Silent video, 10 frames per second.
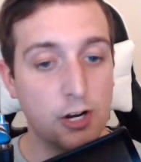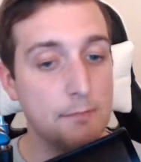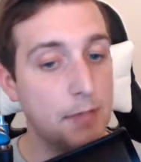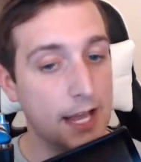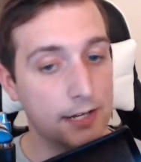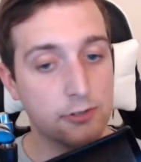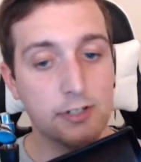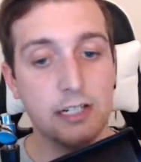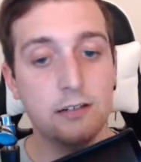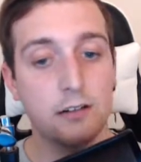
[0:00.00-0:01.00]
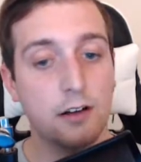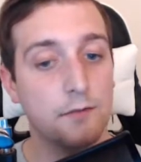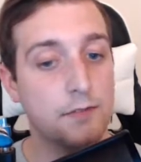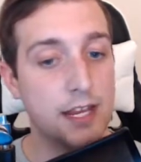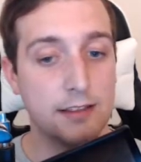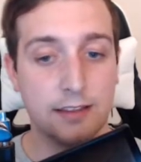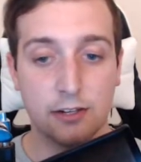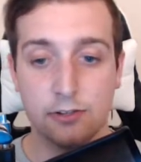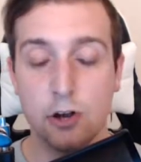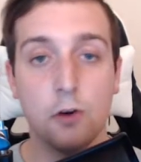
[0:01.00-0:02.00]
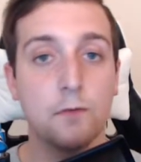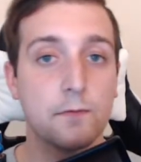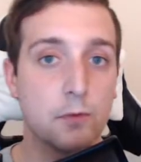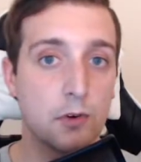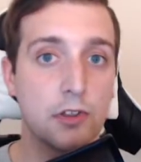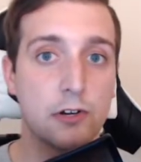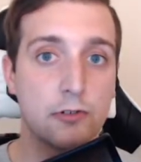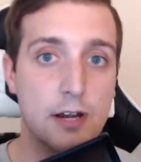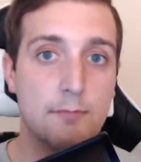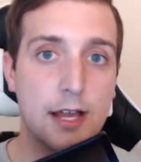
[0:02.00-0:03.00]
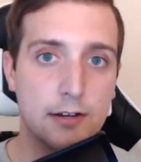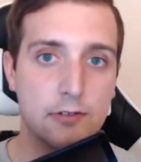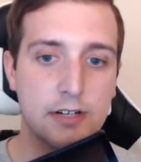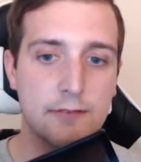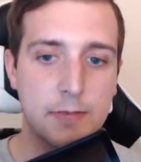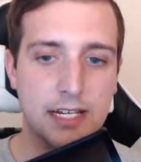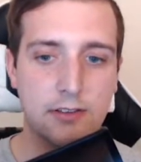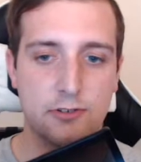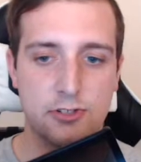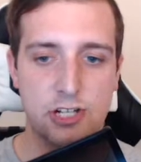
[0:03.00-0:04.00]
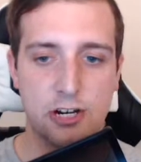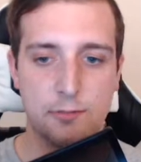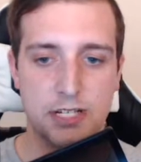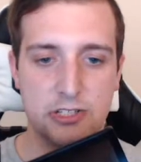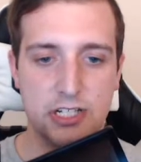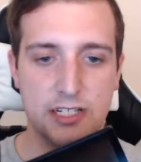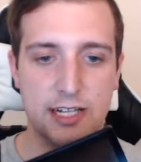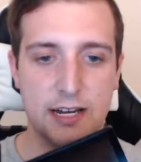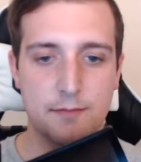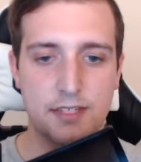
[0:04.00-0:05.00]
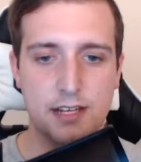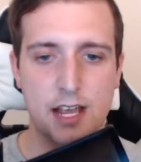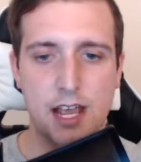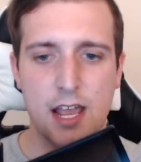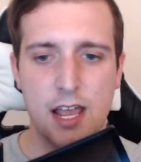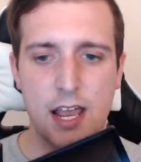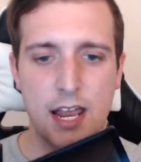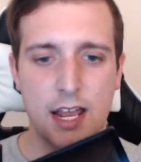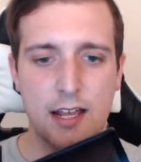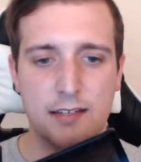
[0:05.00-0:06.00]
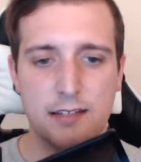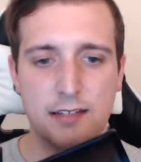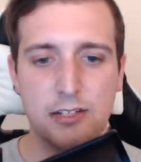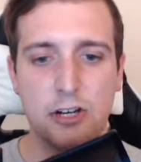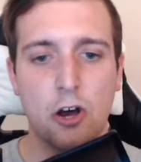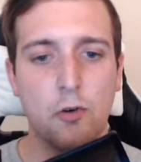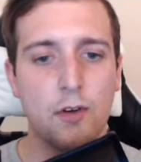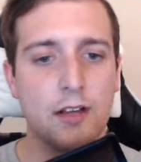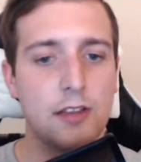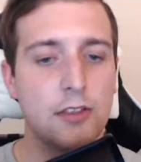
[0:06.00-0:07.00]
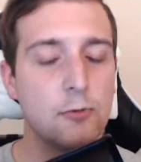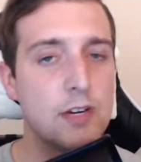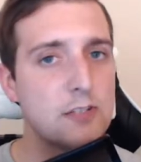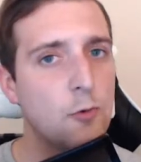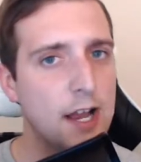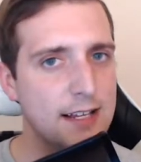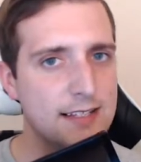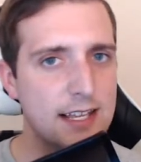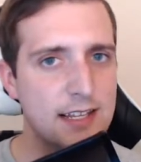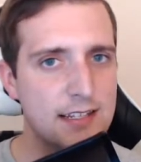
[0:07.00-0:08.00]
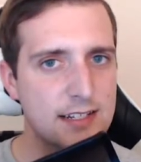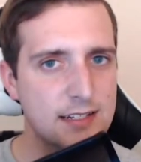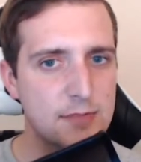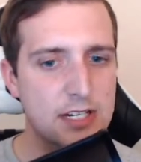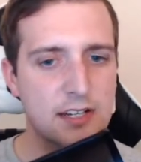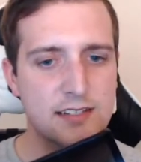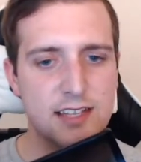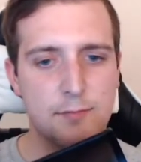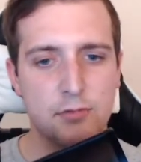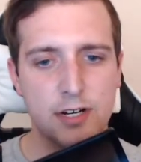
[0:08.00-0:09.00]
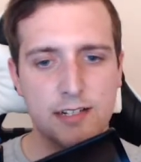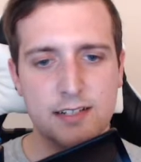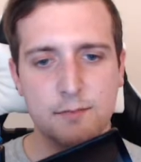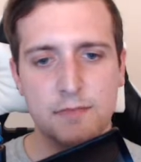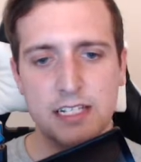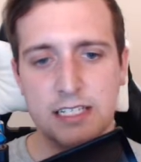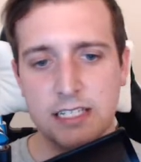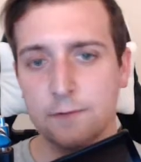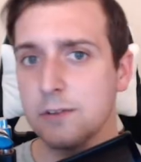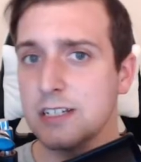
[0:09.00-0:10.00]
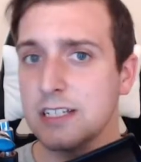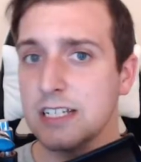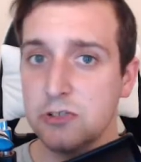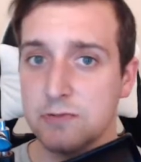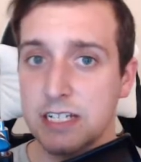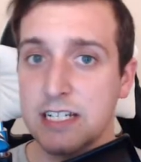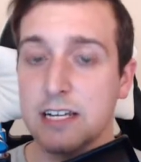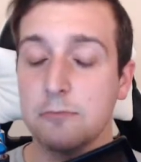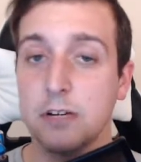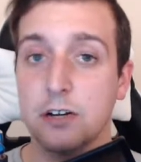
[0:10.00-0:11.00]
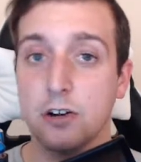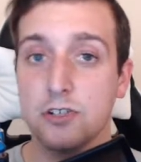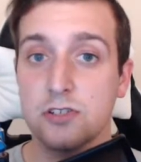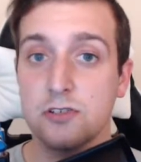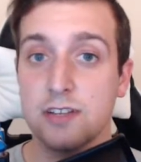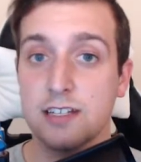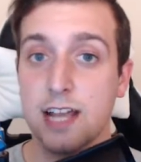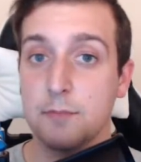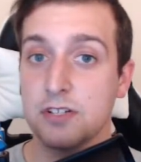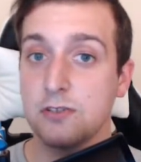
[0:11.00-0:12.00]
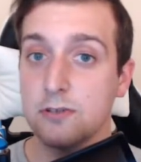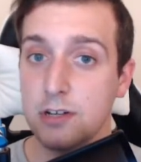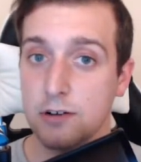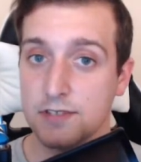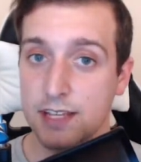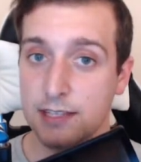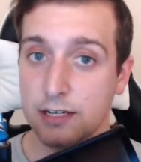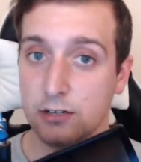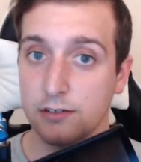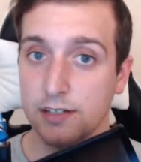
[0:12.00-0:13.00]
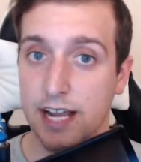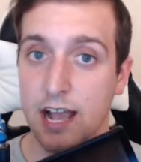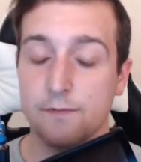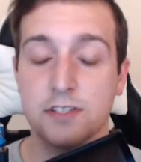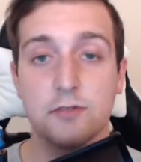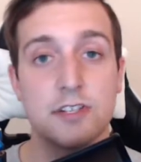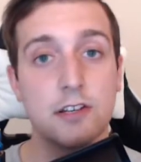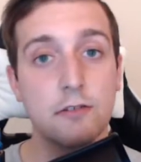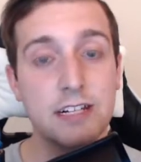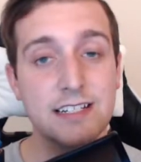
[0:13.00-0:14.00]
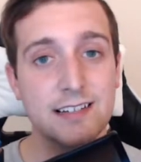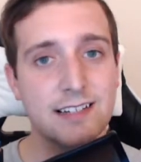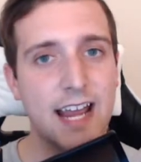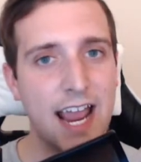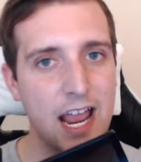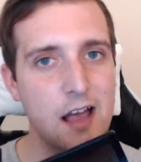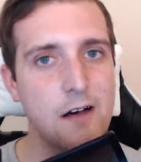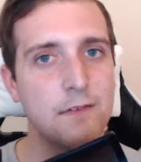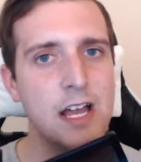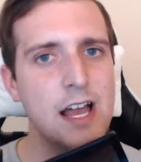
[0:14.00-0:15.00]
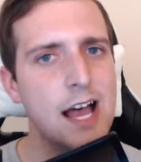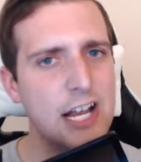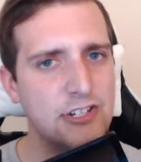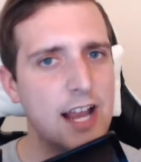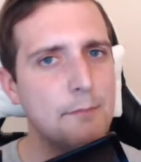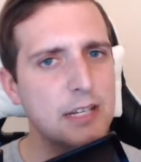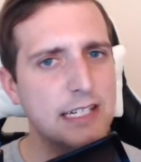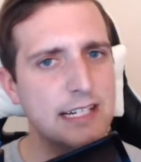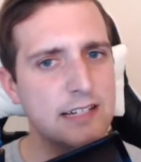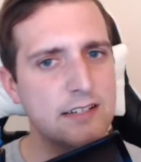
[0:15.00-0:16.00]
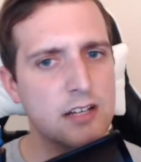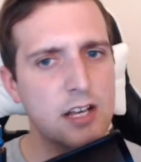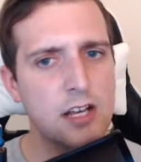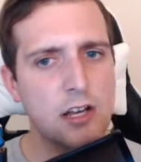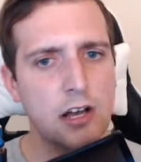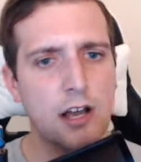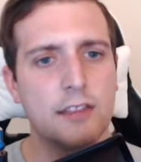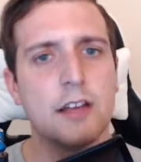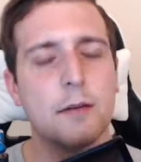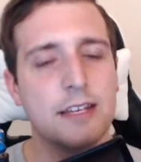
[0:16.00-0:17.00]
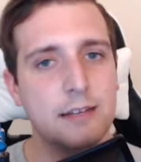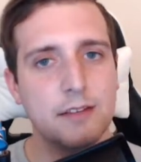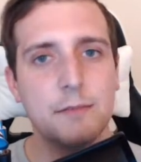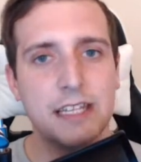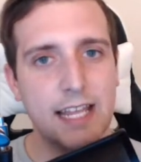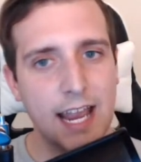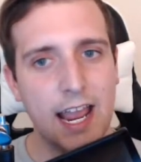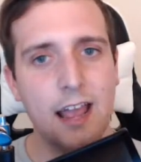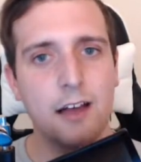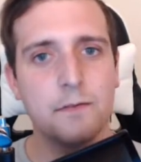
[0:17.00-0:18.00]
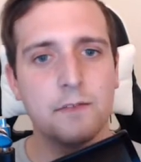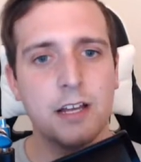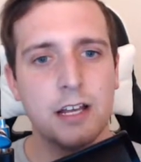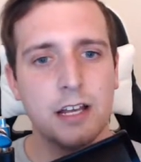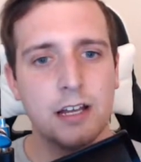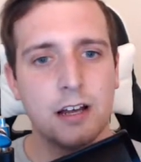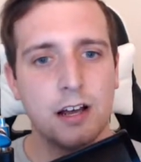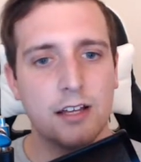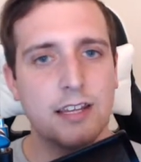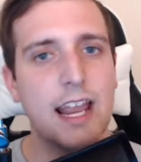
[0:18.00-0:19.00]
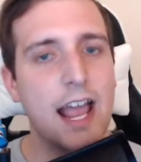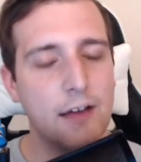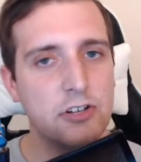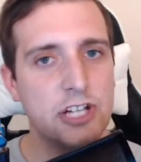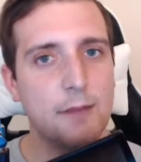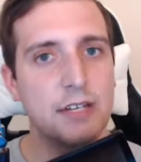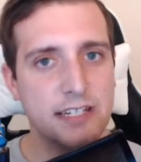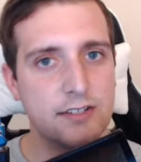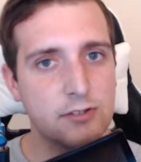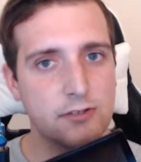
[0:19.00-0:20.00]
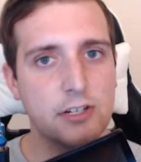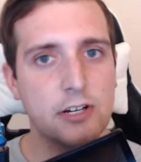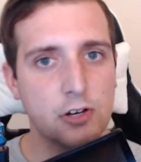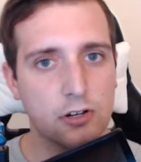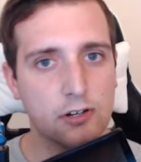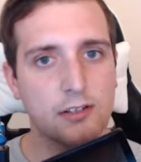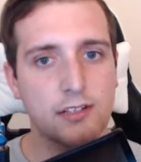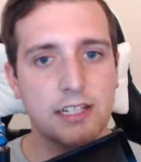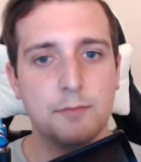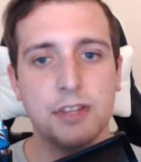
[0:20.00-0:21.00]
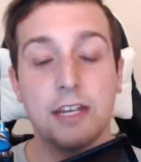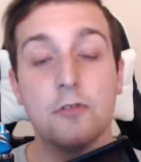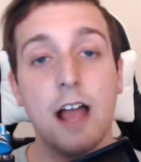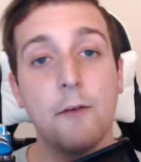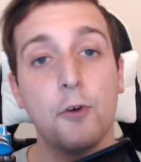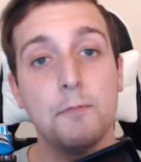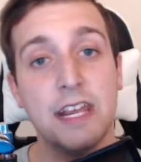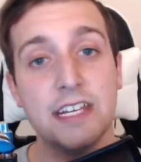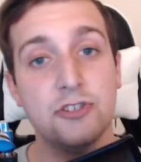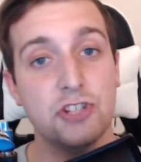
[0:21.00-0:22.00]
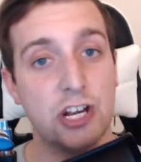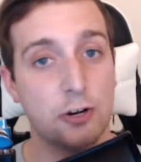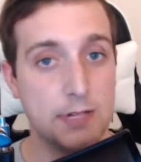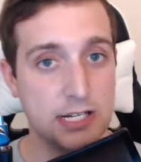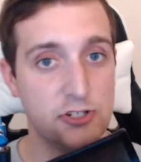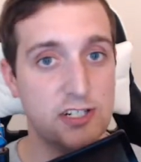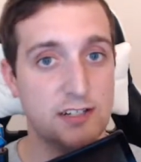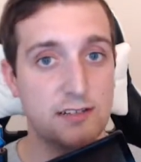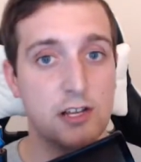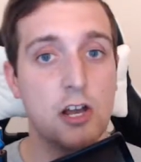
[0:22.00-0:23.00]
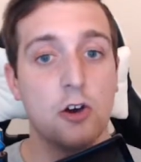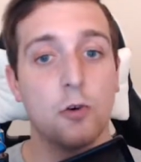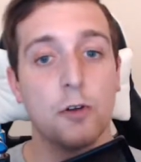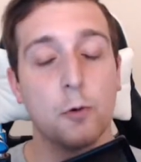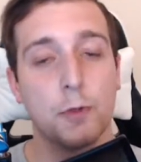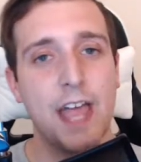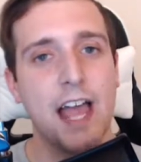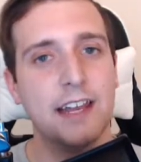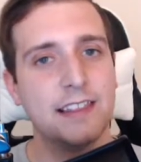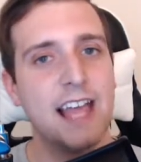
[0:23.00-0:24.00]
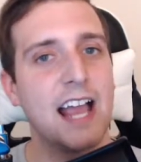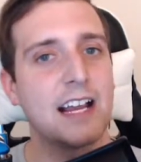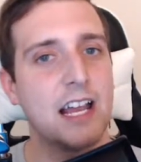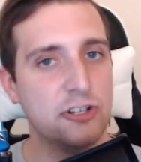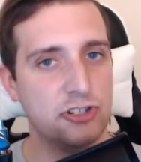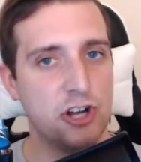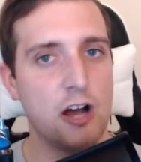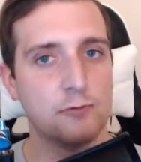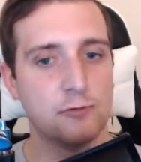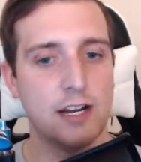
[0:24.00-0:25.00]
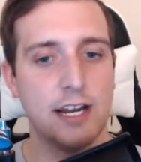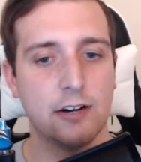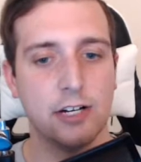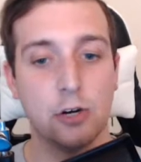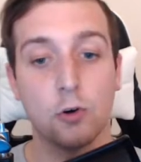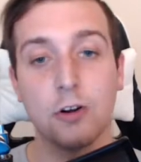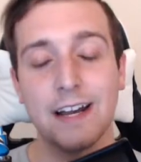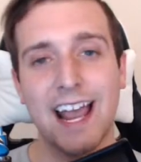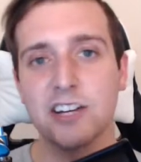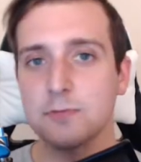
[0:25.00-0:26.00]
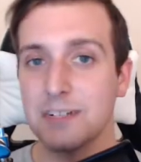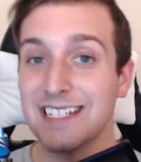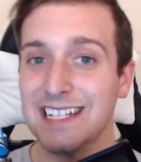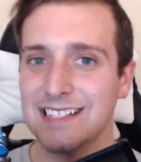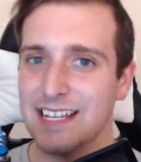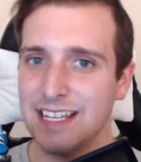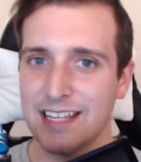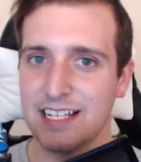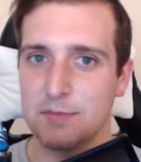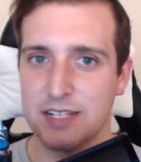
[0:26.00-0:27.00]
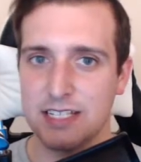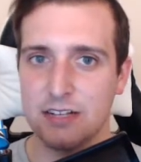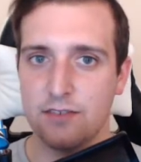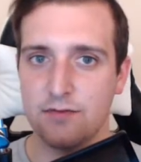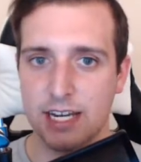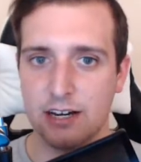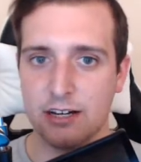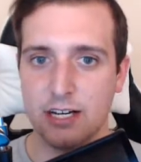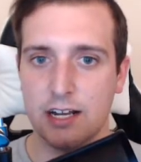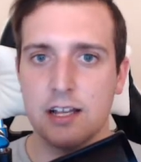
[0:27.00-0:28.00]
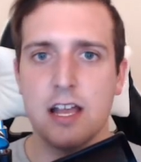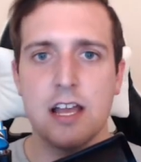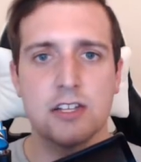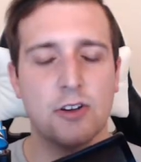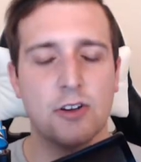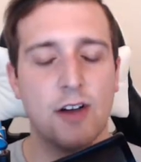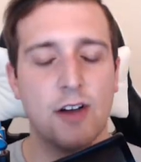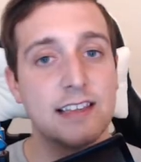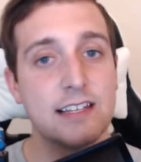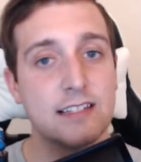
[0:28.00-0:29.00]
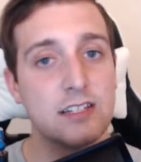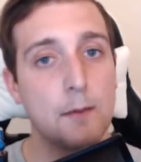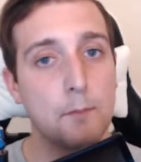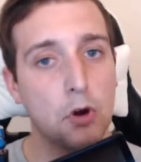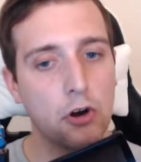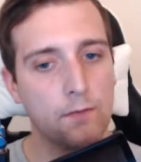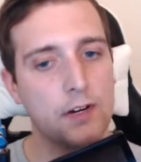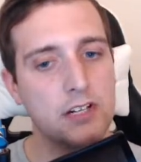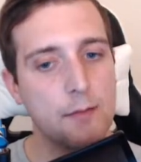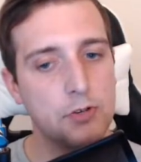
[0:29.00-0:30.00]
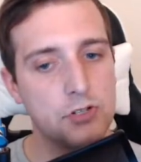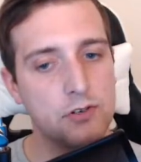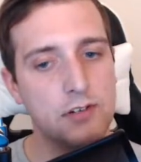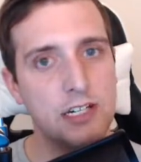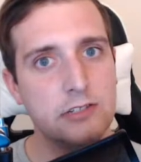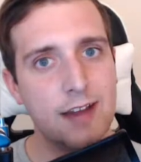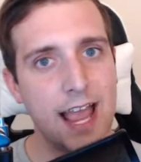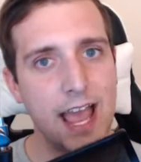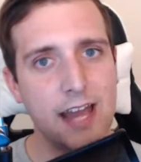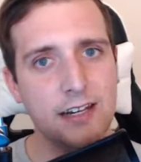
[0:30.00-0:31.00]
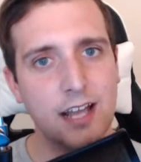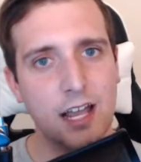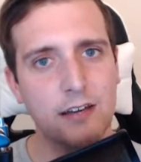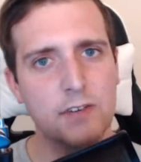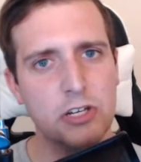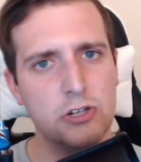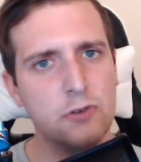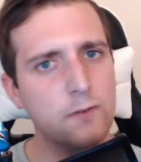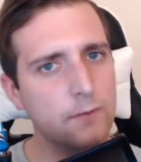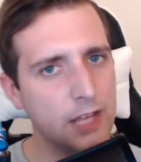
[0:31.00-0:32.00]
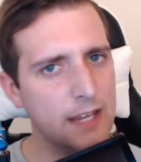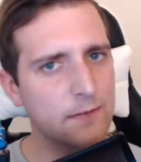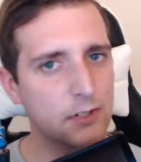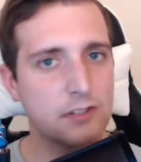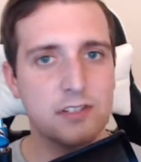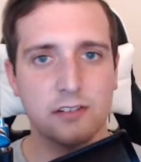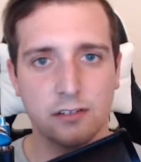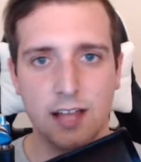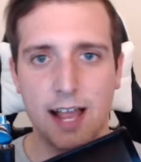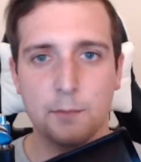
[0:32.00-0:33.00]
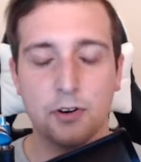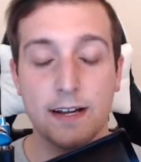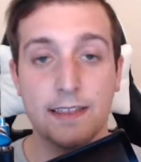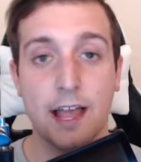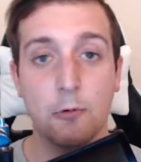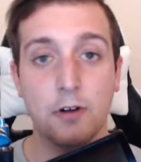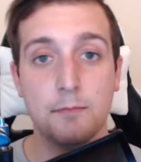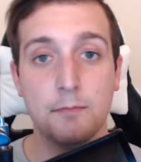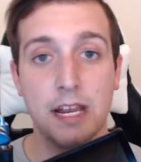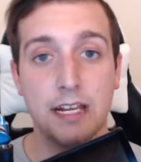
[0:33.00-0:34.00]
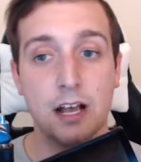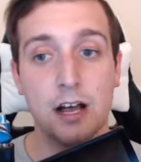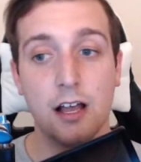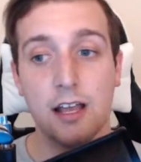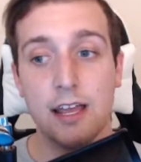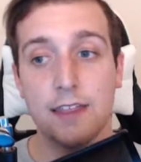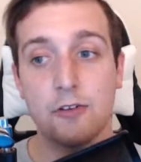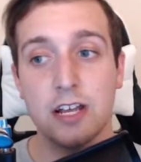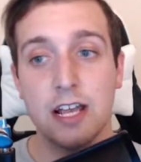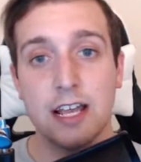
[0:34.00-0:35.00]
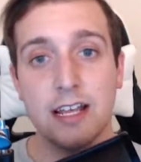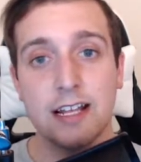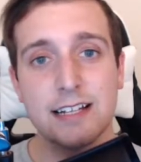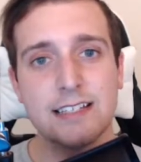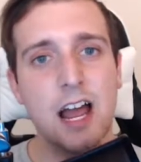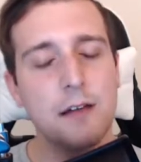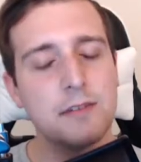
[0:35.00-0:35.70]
pedigree of they're known for their great pedigree of making those JRPG games. And the reason why I say this is because they bring something different and unique in regards to the type of studios that they currently have. So Sony doesn't have a Japanese I mean they have they have a Japanese studio currently, but they don't have one making JRPGs or that in that kind of genre area or an expertise in that specific area. So I think this is a perfect opportunity to add a kind of a new flavor to their library that would make it's not